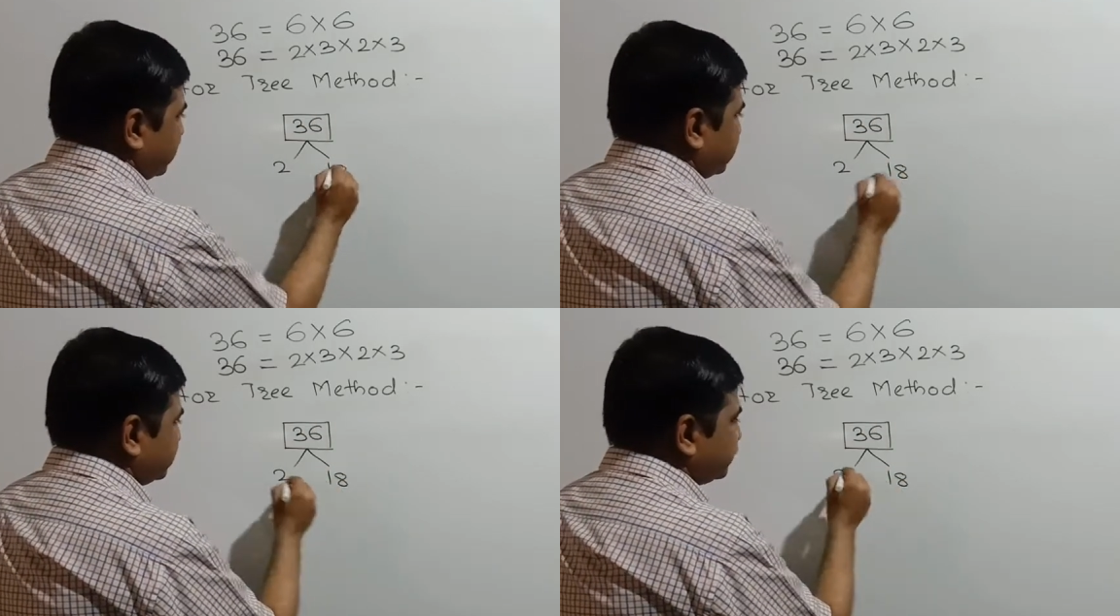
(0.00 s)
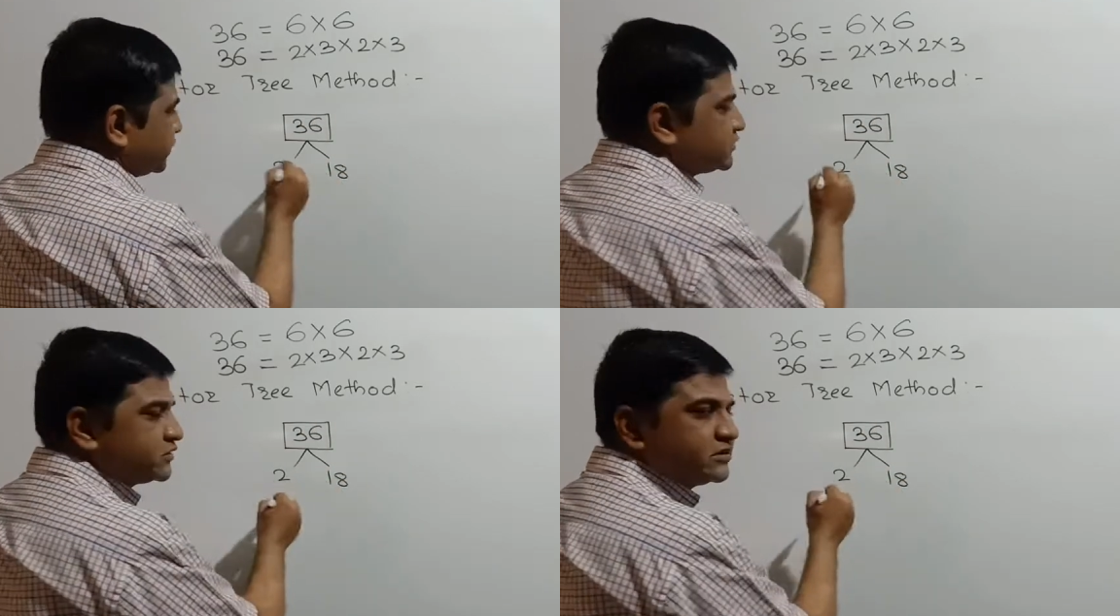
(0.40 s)
Now you
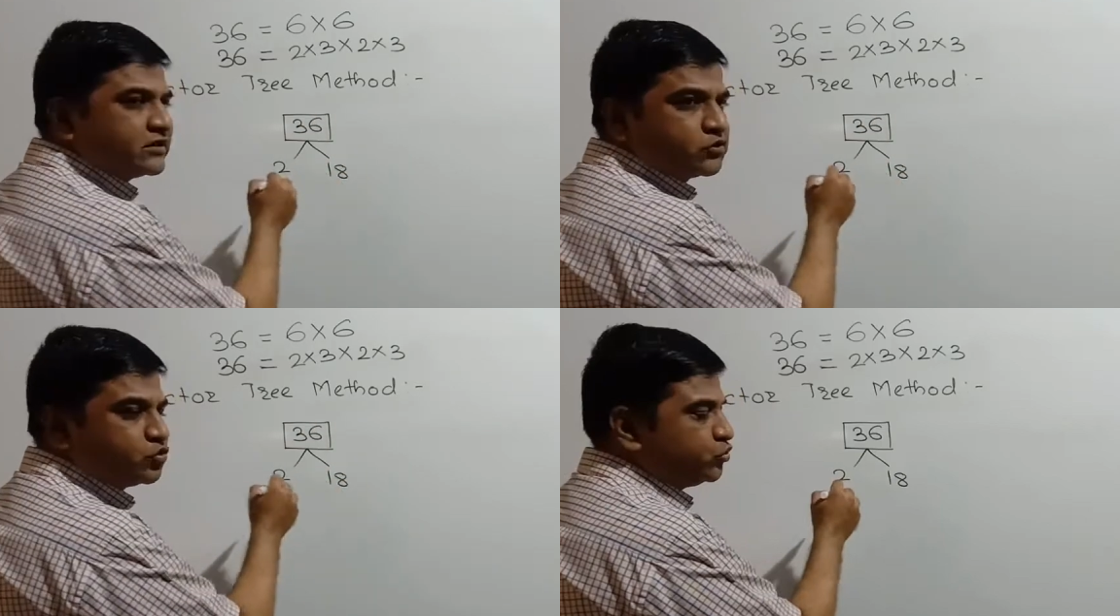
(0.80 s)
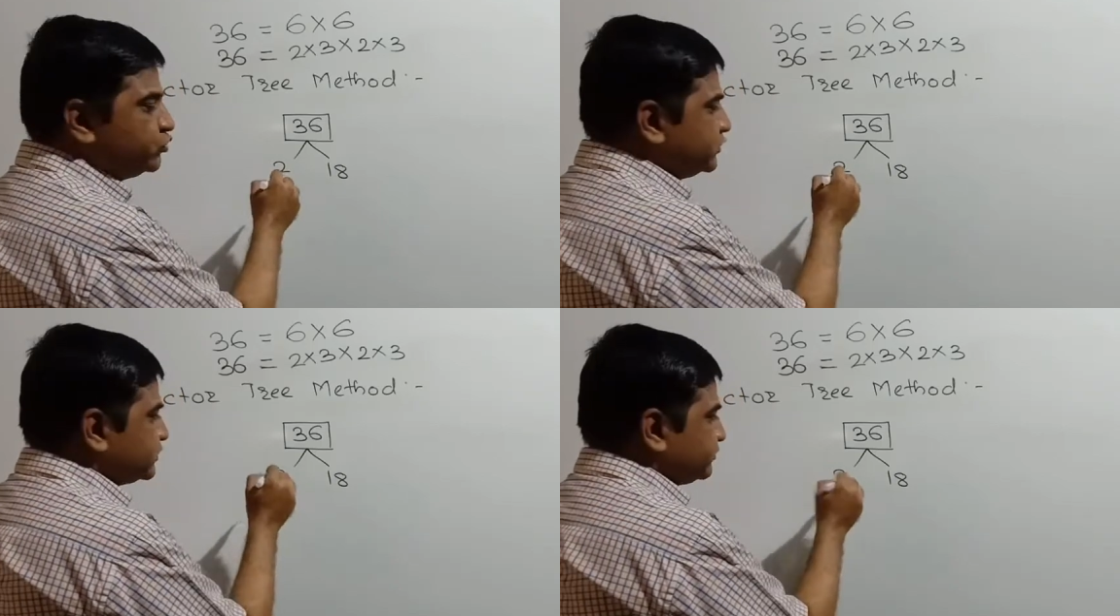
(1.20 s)
can see that
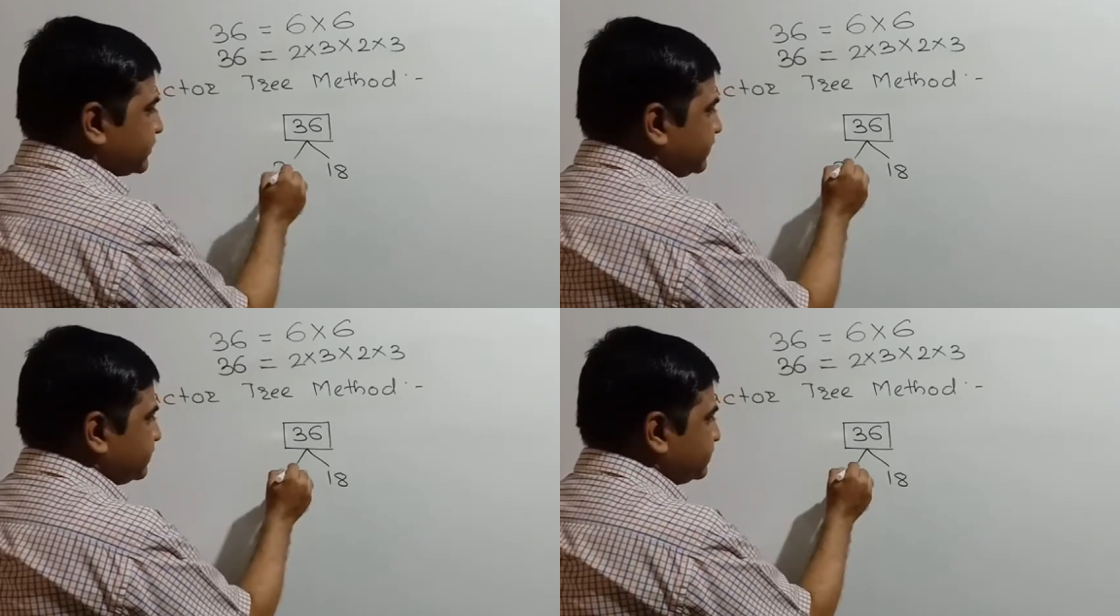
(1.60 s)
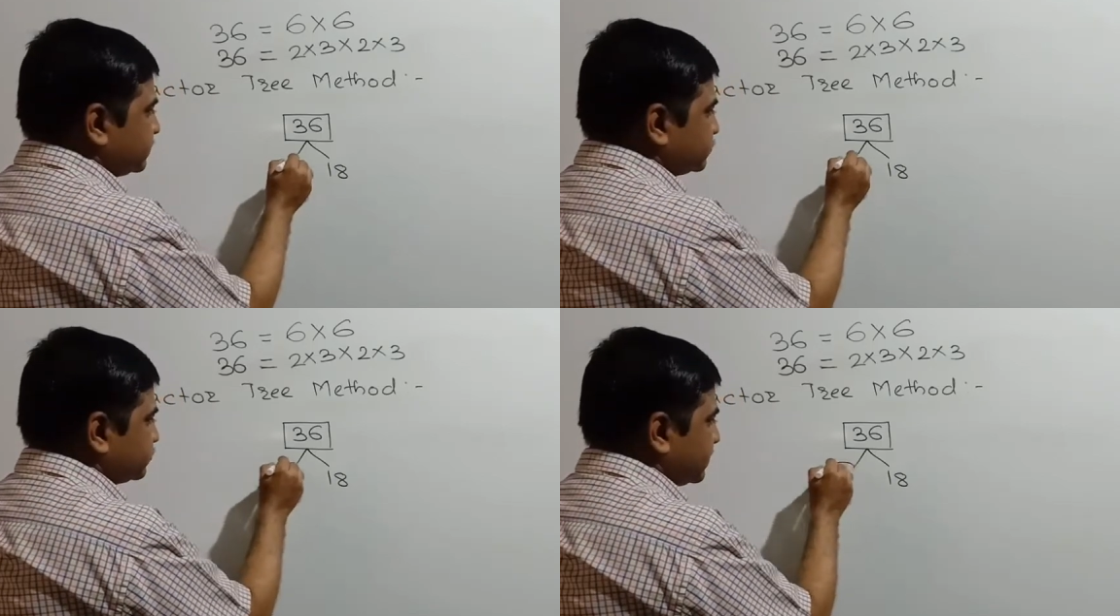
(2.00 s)
2 is a prime number,
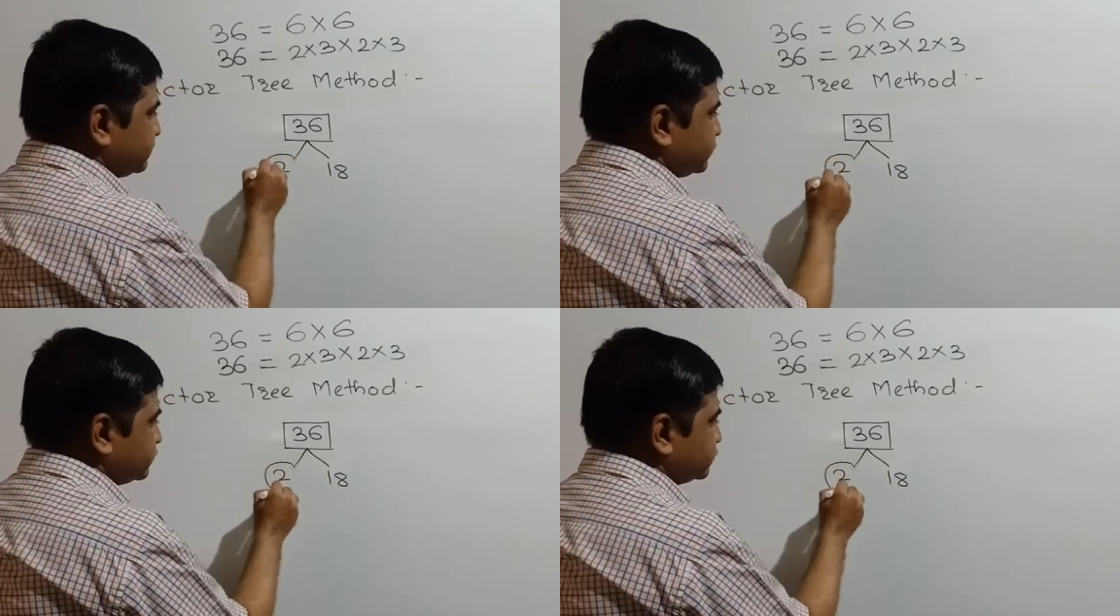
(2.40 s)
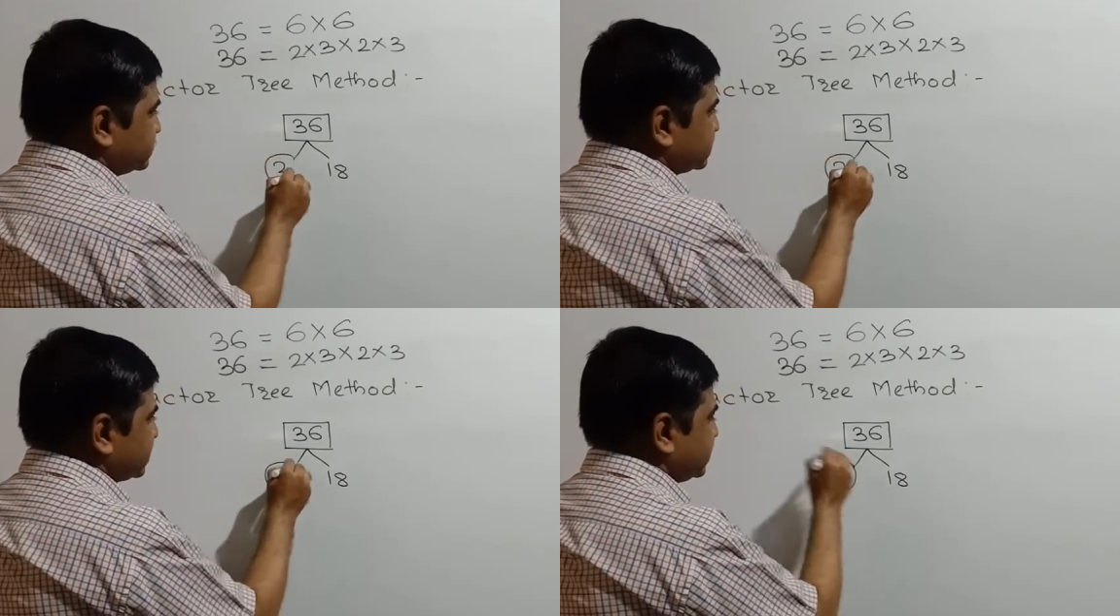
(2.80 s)
so I am going to
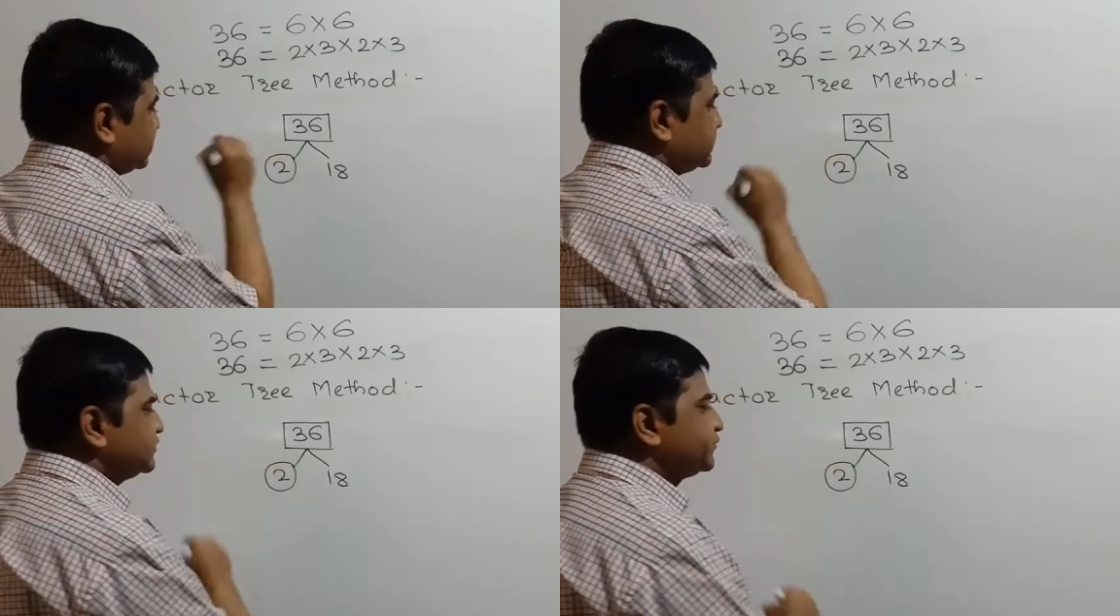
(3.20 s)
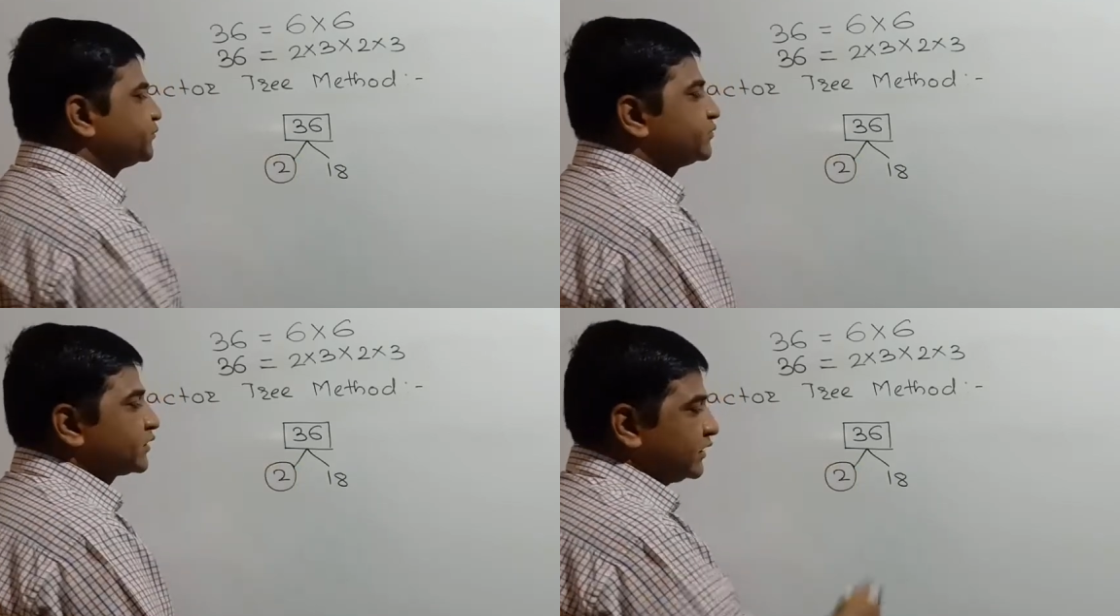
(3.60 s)
circle it,
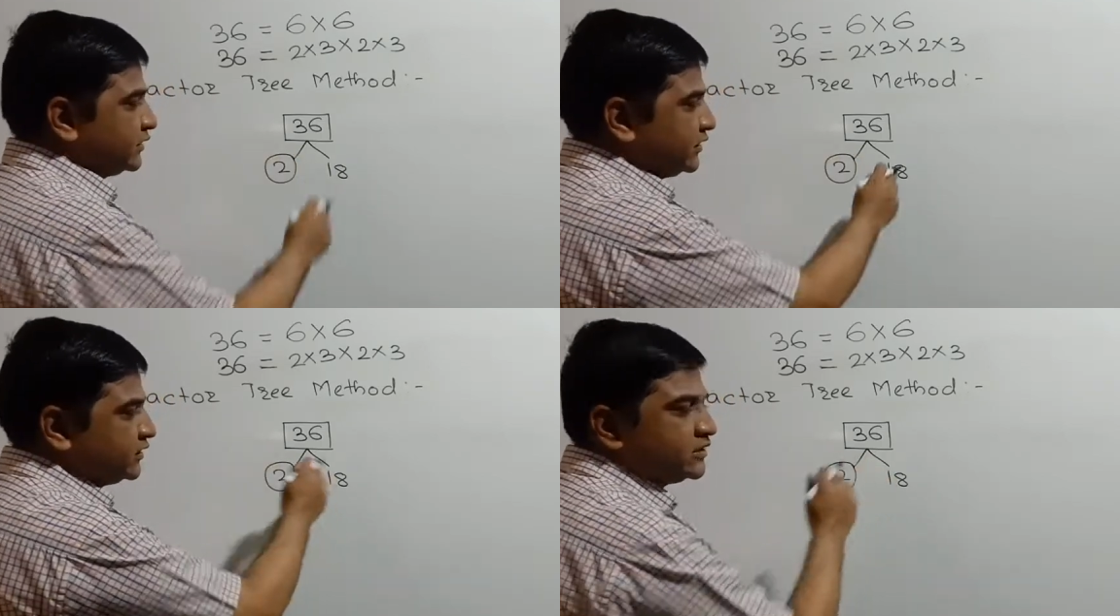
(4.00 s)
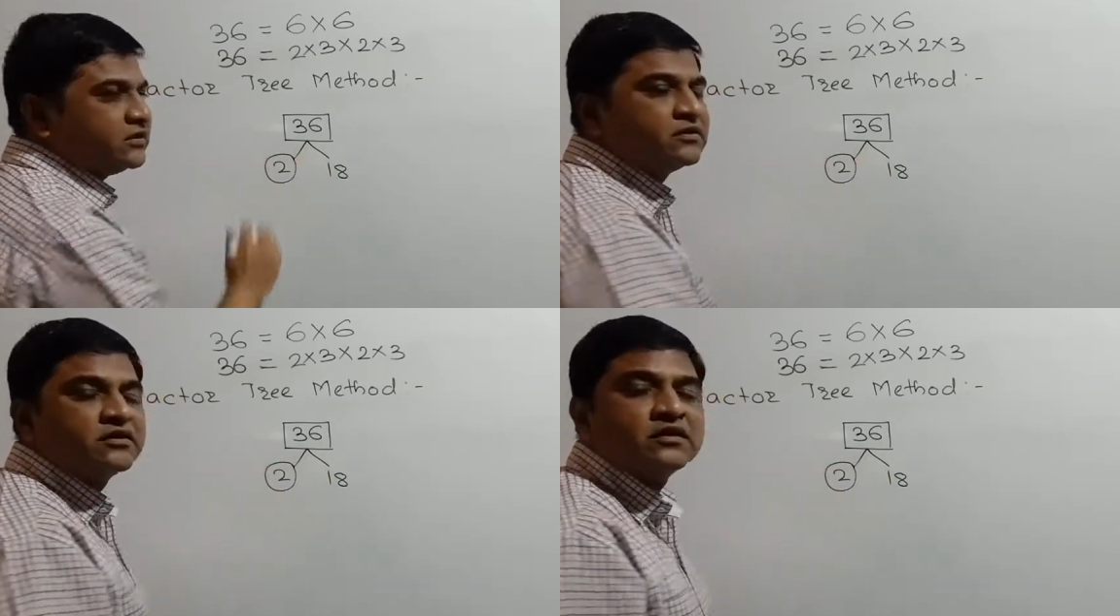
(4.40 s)
and
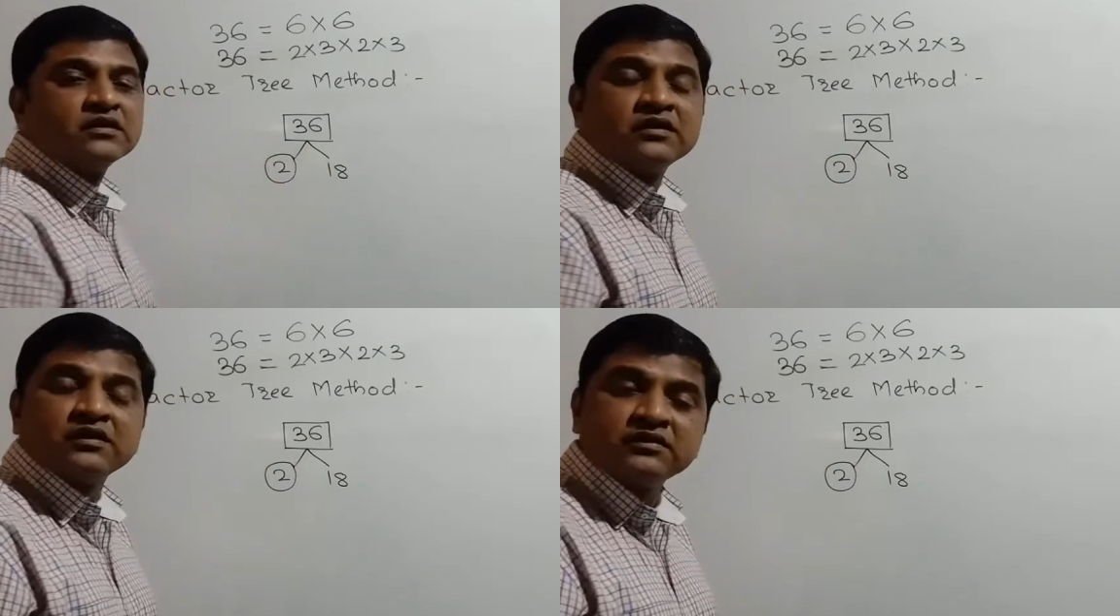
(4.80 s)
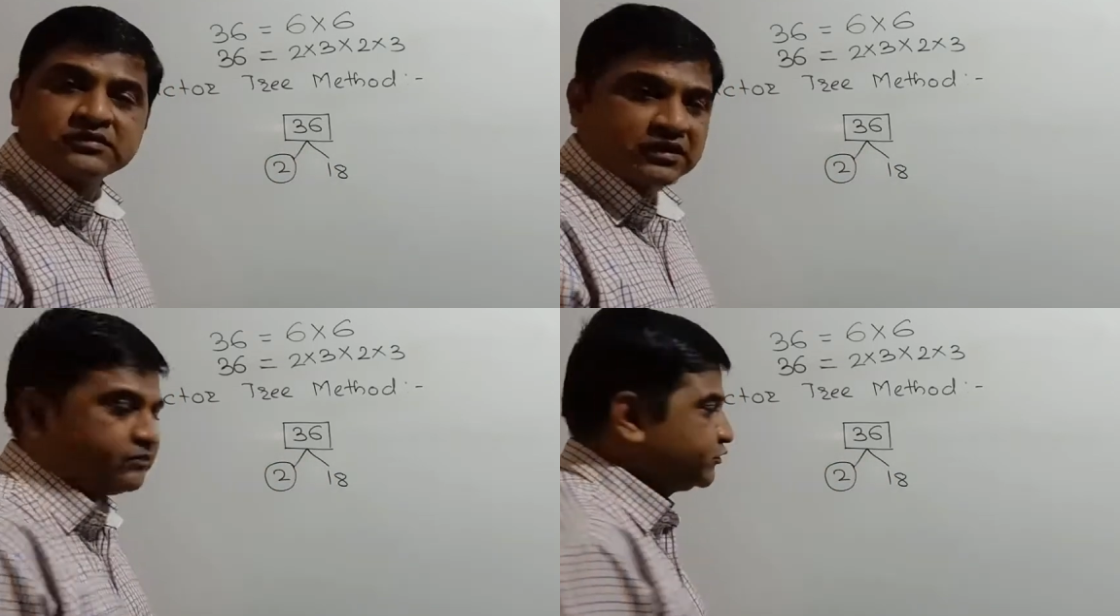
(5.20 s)
18 is a
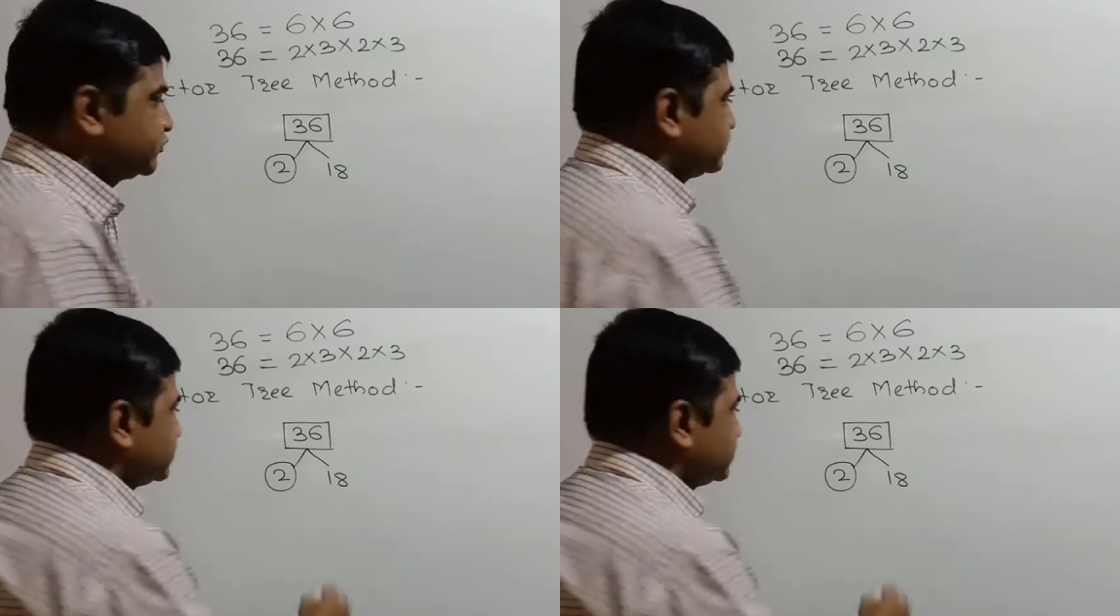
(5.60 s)
composite